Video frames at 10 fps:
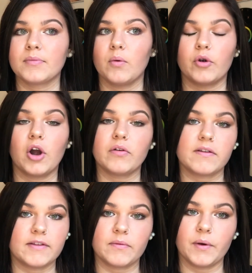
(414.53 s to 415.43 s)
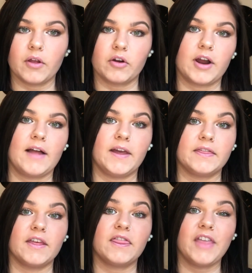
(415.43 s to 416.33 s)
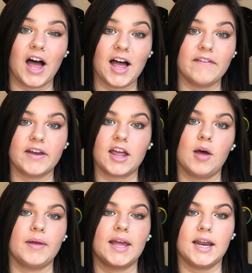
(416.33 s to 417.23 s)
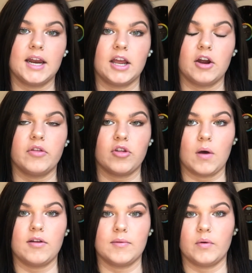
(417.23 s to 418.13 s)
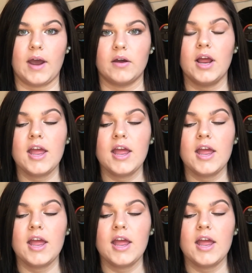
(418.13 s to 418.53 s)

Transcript: regardless if it's real or not, like the thought of it coming and hitting Earth has always been around.